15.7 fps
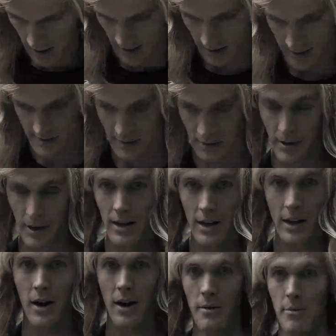Also, any
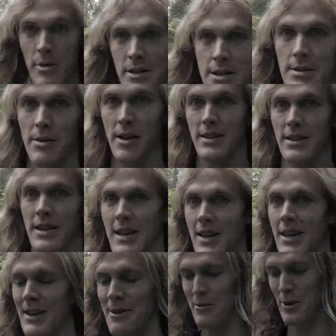comments about the
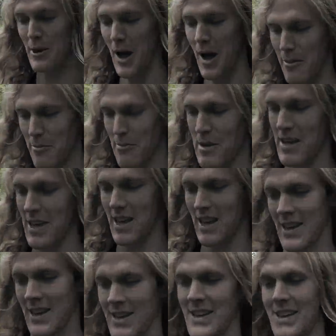hair will not be
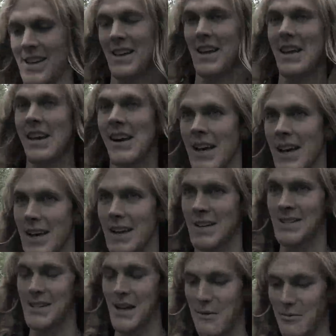
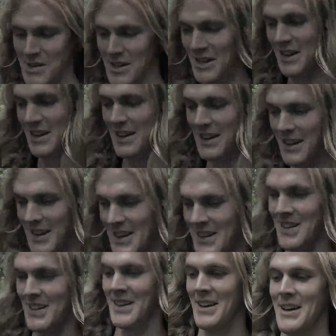accepted.
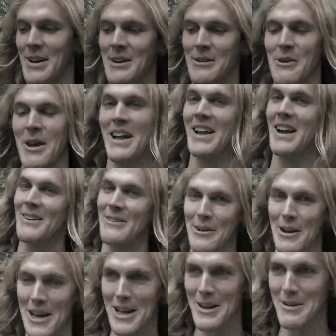We ain't got no
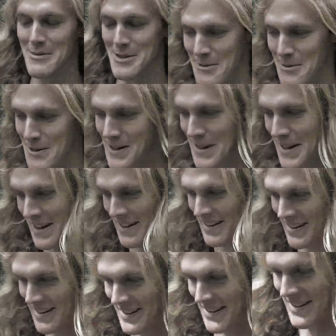glam squad out
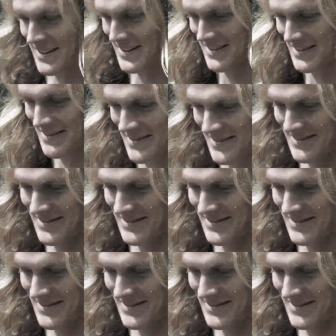here, y'all.